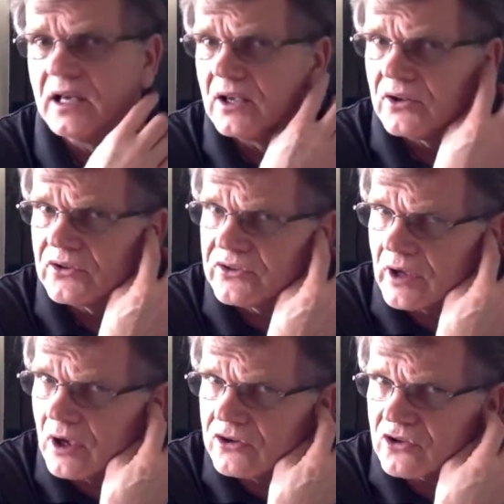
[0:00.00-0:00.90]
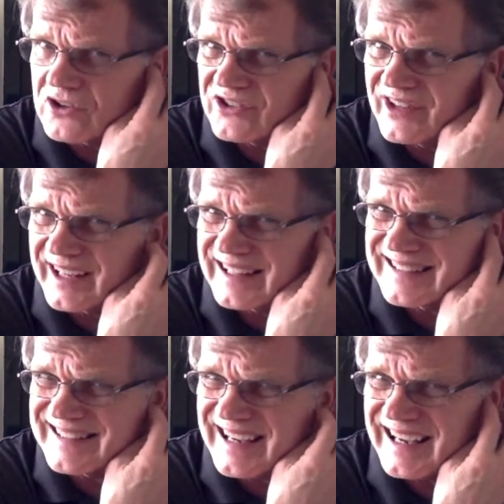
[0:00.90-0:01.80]
So it starts in like
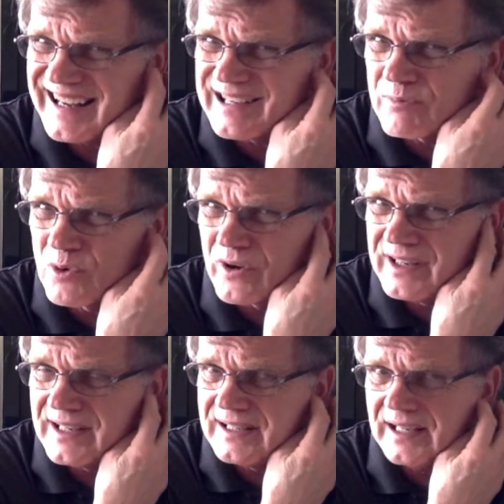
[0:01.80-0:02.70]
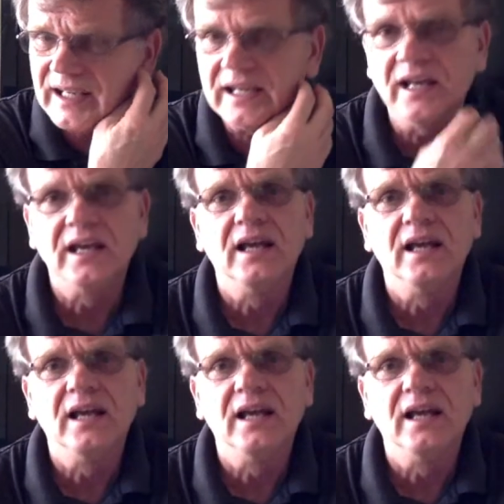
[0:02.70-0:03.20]
C and ends up going into D.